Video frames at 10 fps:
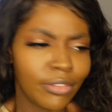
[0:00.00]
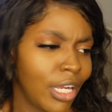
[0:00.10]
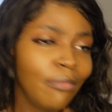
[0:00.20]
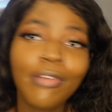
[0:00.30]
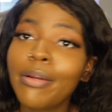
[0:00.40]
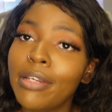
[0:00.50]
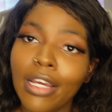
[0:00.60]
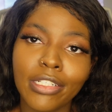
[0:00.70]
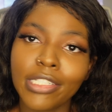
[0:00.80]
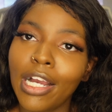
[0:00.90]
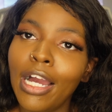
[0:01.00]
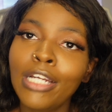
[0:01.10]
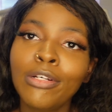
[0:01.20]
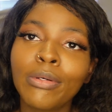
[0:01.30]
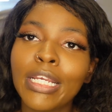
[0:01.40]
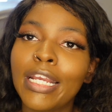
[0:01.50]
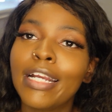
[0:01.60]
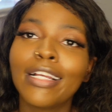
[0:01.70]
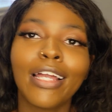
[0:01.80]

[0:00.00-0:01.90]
I'm very nice, y'all. I don't care.